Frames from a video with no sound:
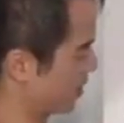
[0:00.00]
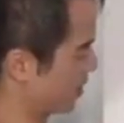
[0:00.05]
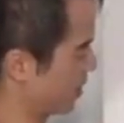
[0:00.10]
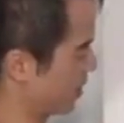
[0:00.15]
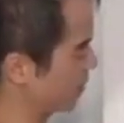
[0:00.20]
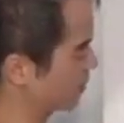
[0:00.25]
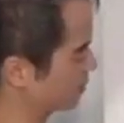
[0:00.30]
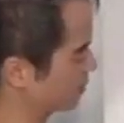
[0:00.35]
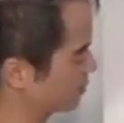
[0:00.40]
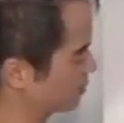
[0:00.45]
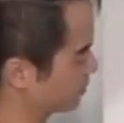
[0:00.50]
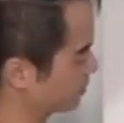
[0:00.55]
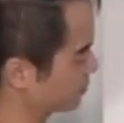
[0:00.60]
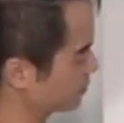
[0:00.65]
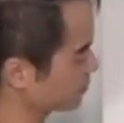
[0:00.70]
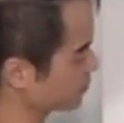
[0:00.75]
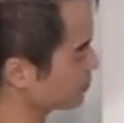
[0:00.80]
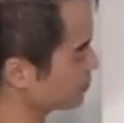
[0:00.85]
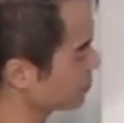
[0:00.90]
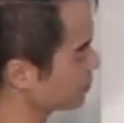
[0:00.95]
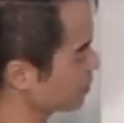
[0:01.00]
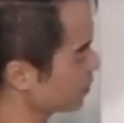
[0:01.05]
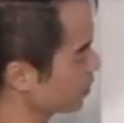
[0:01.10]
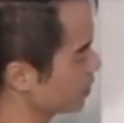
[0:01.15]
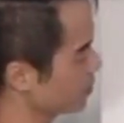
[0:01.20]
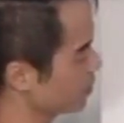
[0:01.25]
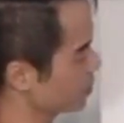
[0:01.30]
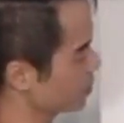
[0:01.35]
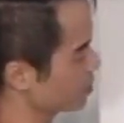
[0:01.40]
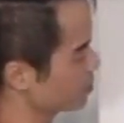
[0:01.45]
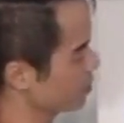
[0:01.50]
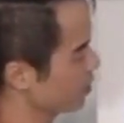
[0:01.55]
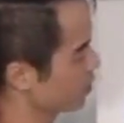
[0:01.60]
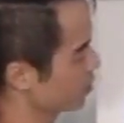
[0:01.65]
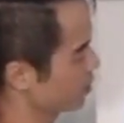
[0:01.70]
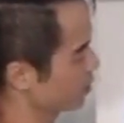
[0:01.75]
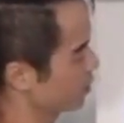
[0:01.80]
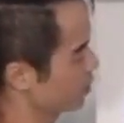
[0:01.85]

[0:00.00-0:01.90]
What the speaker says: okay? So